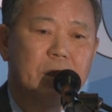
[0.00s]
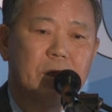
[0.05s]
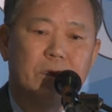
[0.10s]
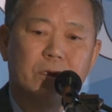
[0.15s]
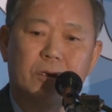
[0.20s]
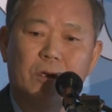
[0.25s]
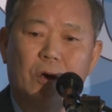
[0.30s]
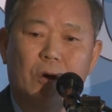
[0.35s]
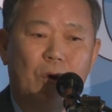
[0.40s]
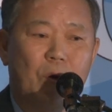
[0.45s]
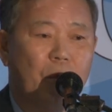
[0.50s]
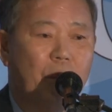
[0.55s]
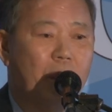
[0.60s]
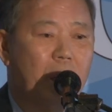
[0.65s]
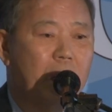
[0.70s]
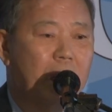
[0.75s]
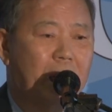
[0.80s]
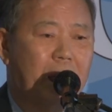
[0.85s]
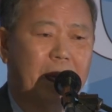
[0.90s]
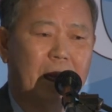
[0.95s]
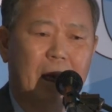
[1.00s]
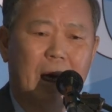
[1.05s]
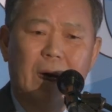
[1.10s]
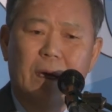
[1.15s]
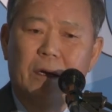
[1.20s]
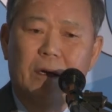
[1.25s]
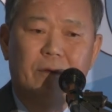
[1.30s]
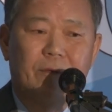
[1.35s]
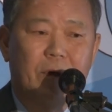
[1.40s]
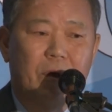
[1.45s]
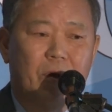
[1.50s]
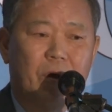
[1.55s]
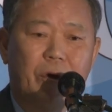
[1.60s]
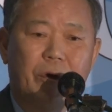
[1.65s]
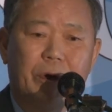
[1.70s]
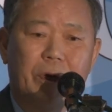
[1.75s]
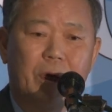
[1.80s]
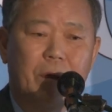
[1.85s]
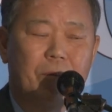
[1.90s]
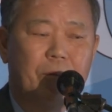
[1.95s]
So a lot of
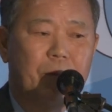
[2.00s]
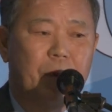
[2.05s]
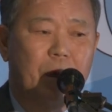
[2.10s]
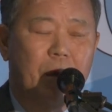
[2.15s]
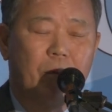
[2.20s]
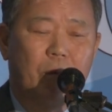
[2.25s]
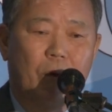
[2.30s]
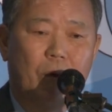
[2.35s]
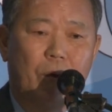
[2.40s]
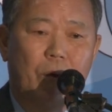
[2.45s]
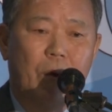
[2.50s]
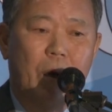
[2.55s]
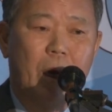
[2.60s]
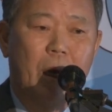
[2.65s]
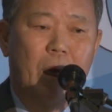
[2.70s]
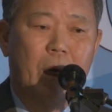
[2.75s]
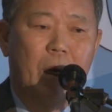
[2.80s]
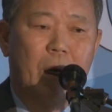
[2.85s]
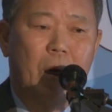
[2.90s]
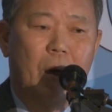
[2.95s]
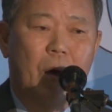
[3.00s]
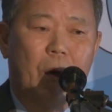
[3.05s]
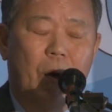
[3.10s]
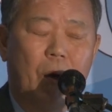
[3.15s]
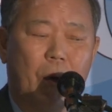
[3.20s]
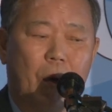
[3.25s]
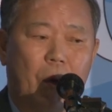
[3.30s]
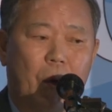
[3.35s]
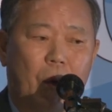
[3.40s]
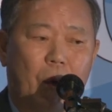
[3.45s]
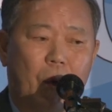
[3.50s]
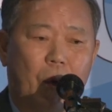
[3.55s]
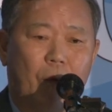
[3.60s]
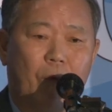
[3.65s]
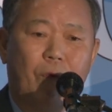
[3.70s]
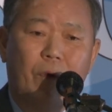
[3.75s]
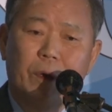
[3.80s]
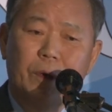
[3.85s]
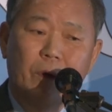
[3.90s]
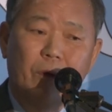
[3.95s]
Korean people,
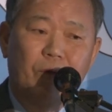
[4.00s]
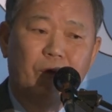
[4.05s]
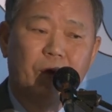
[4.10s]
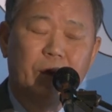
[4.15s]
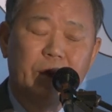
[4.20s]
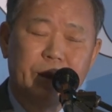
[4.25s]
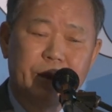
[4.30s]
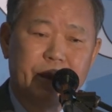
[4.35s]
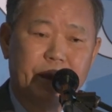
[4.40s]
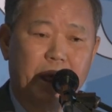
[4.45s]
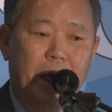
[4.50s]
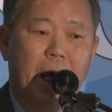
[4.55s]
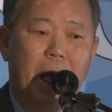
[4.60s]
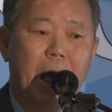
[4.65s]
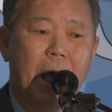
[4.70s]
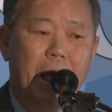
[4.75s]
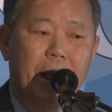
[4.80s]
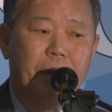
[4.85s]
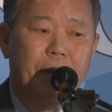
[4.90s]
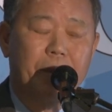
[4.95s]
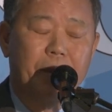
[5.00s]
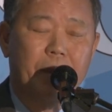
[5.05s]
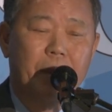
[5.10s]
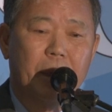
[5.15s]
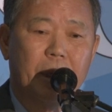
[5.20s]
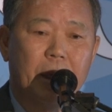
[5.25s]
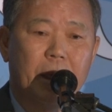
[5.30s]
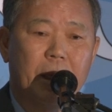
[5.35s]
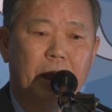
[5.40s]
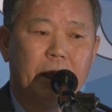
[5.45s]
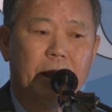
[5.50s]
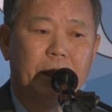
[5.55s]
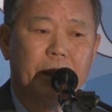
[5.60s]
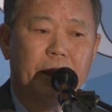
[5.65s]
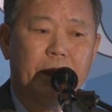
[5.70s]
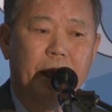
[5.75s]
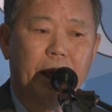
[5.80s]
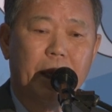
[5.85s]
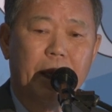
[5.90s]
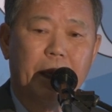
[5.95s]
for the first time,
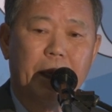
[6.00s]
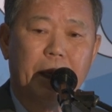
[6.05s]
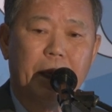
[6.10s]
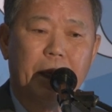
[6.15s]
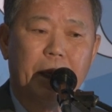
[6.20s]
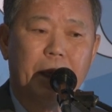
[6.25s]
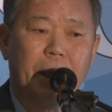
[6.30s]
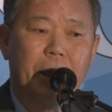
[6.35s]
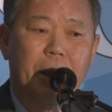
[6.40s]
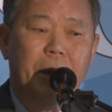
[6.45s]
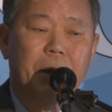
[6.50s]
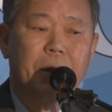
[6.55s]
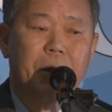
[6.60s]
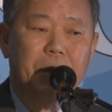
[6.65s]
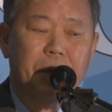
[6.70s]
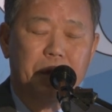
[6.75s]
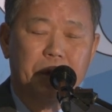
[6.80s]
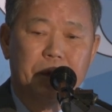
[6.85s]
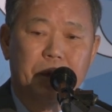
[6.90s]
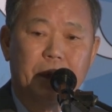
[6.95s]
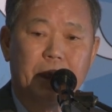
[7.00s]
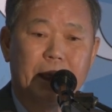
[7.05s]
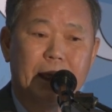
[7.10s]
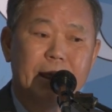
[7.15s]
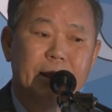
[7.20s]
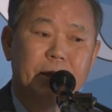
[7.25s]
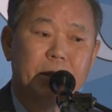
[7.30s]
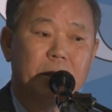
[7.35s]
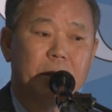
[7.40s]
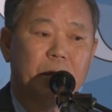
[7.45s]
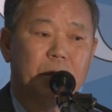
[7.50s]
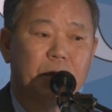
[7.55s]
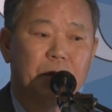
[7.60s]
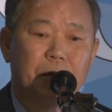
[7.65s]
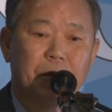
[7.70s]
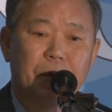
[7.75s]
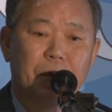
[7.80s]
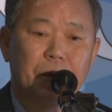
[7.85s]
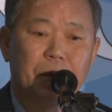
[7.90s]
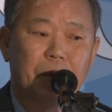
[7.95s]
they could listen
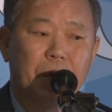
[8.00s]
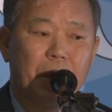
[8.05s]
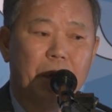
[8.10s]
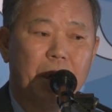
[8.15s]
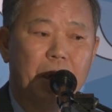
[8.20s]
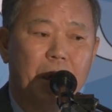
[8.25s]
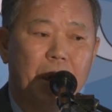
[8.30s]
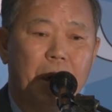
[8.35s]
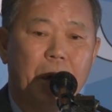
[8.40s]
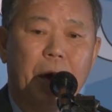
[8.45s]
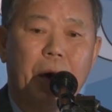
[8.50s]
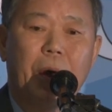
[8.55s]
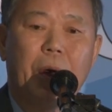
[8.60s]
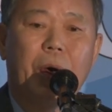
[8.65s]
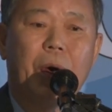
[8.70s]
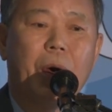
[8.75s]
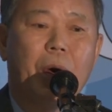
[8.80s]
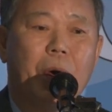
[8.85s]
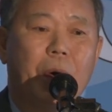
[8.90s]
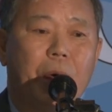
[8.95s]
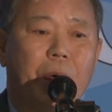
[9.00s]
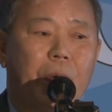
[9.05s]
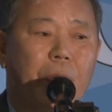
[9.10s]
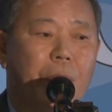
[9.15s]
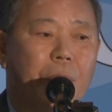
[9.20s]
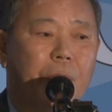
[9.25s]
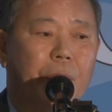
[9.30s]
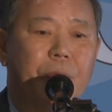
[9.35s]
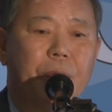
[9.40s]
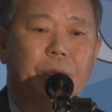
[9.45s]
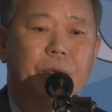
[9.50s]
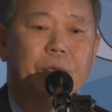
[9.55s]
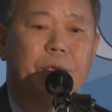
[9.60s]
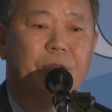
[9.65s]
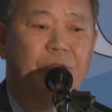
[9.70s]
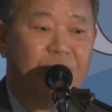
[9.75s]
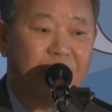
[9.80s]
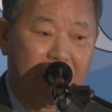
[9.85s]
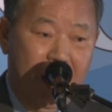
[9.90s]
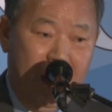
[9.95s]
to the
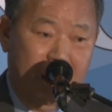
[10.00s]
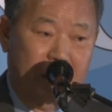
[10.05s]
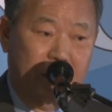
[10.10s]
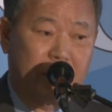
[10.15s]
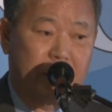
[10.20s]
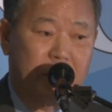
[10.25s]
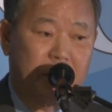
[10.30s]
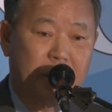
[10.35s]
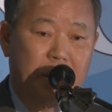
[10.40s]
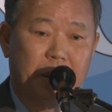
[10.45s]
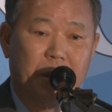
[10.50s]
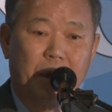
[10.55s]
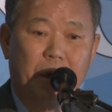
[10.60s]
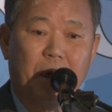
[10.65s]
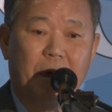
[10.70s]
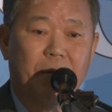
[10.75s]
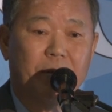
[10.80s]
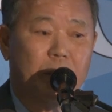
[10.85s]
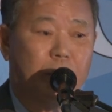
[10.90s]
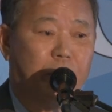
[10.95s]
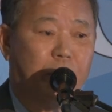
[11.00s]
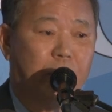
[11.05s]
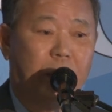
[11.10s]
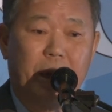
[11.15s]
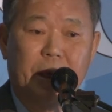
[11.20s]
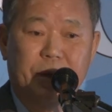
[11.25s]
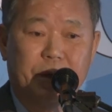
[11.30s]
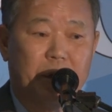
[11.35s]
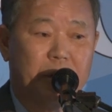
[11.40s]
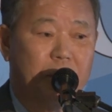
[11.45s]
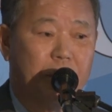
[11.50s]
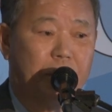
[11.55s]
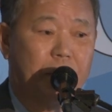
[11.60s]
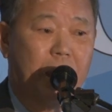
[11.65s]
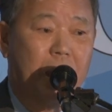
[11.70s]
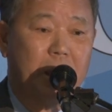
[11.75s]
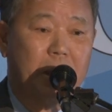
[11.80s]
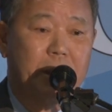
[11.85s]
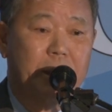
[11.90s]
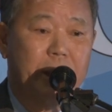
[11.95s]
defense of President
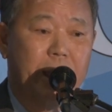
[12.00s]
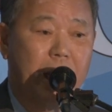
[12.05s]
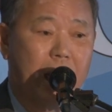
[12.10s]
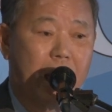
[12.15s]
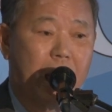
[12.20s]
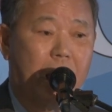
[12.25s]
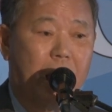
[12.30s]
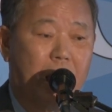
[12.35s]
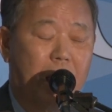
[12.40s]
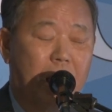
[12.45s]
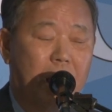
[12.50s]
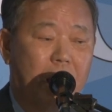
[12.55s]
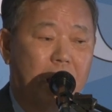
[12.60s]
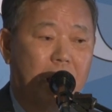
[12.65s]
Park Geun-hye,